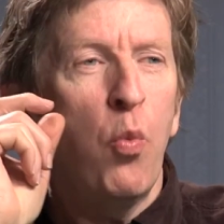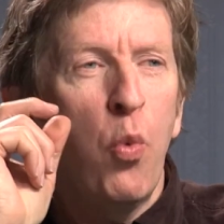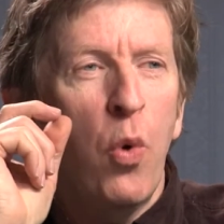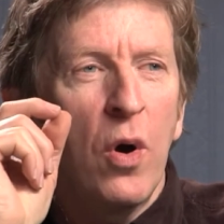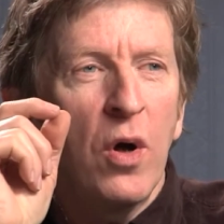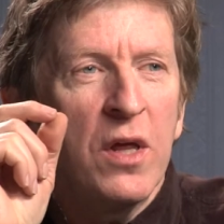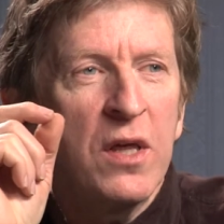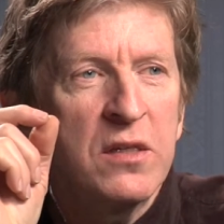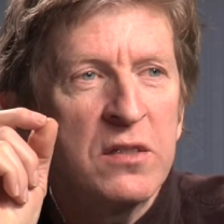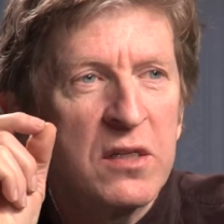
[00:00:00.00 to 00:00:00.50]
And
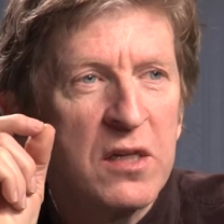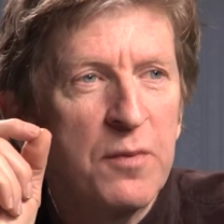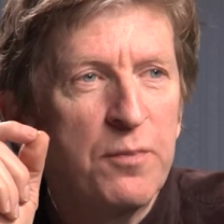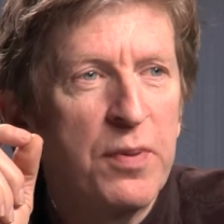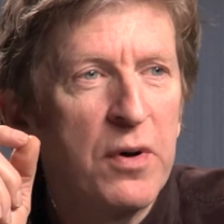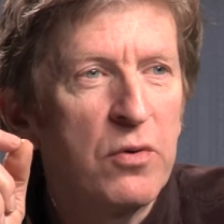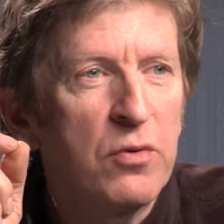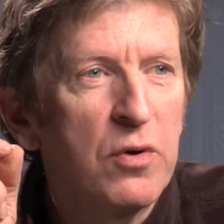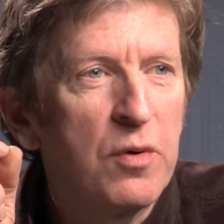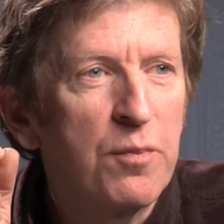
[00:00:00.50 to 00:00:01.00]
what is it
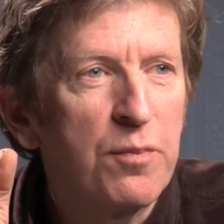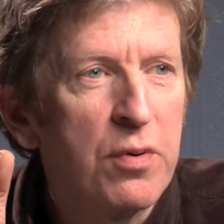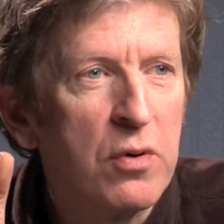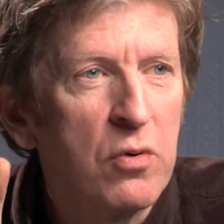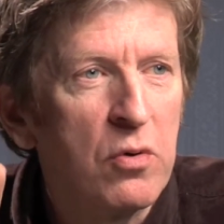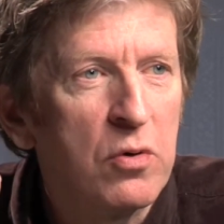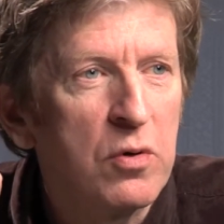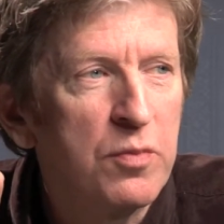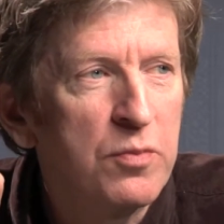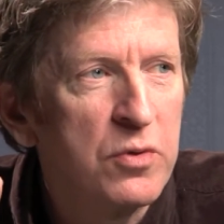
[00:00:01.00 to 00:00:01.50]
about
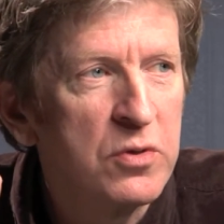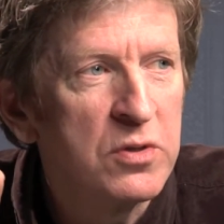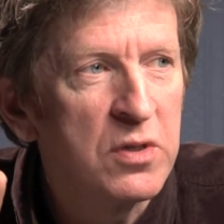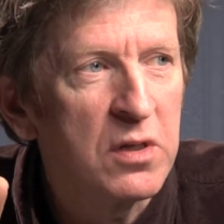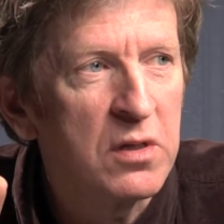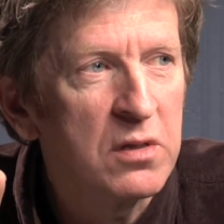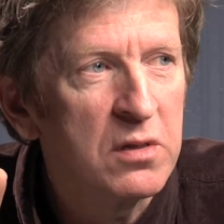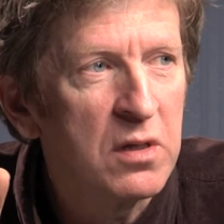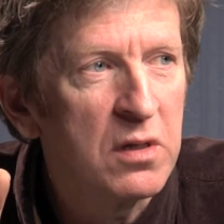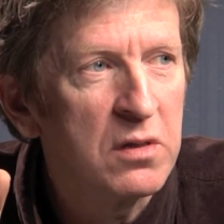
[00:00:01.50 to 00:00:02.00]
Baroque
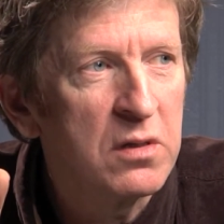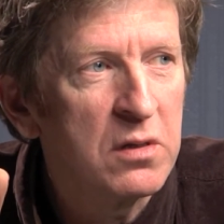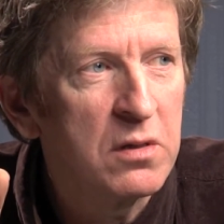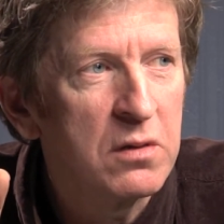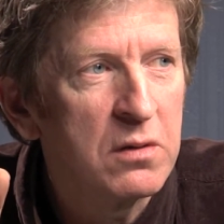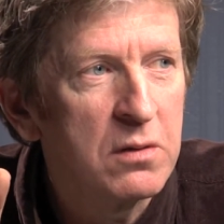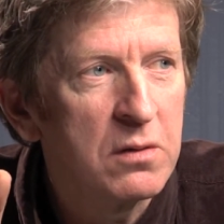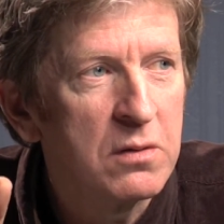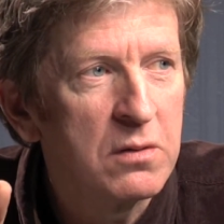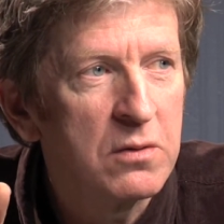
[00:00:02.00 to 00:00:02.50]
music that
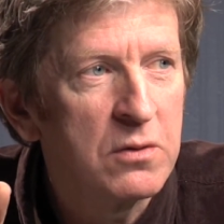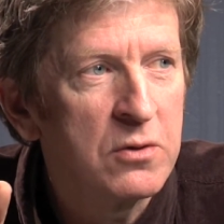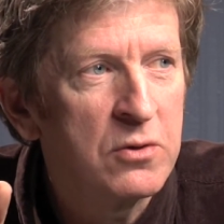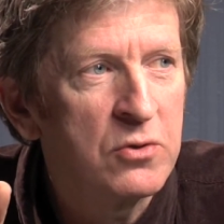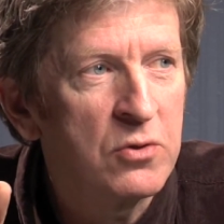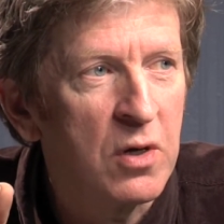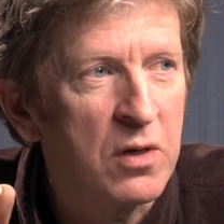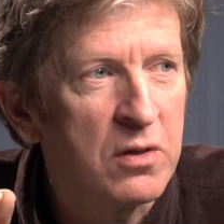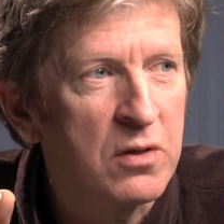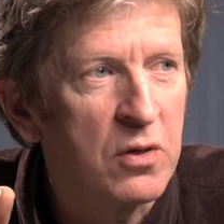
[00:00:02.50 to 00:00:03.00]

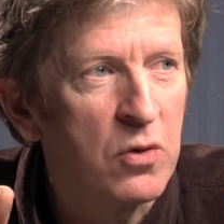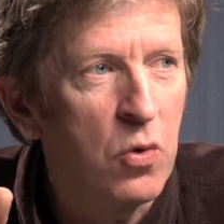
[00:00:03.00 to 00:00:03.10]
struck